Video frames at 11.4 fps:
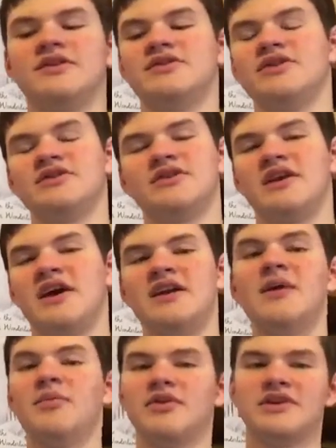It's just gonna end
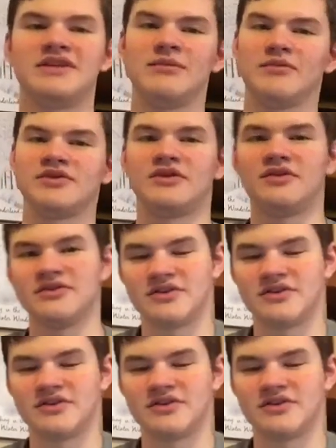up with the same result.